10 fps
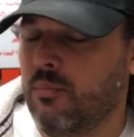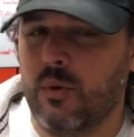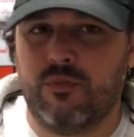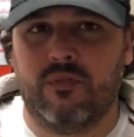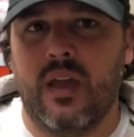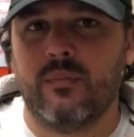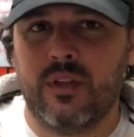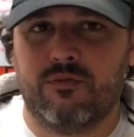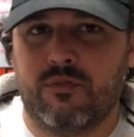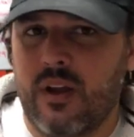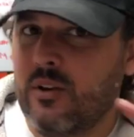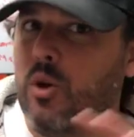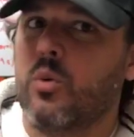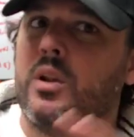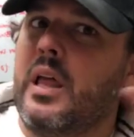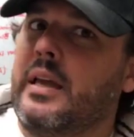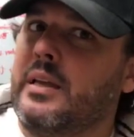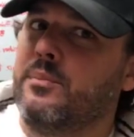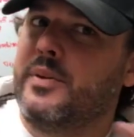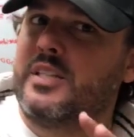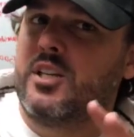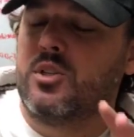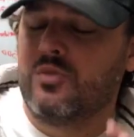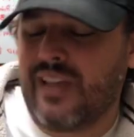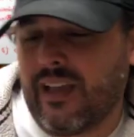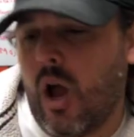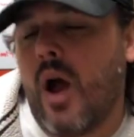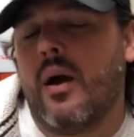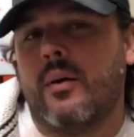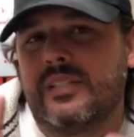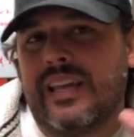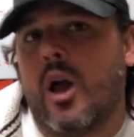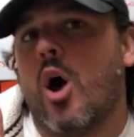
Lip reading: both family and friend who were like in positions like, I was like,